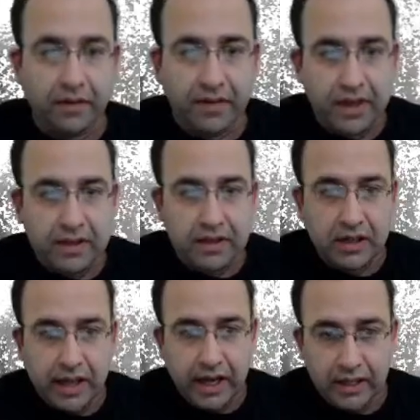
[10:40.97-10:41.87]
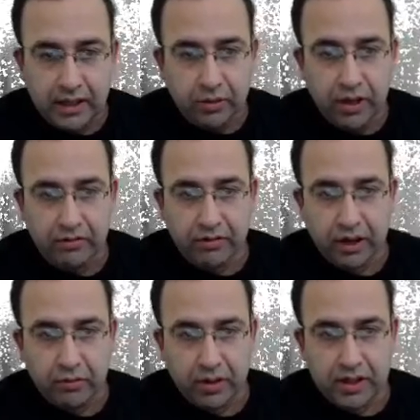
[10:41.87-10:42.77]
Next, interleukin
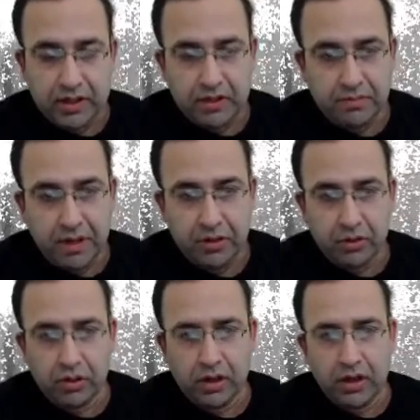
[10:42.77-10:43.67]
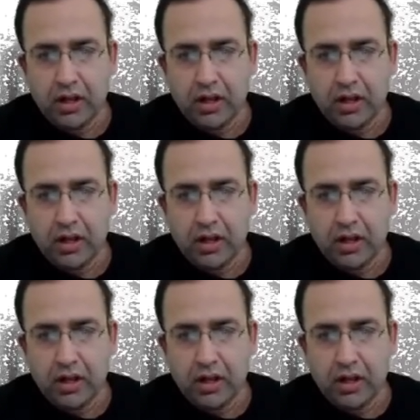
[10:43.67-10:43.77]
one. What is its main role?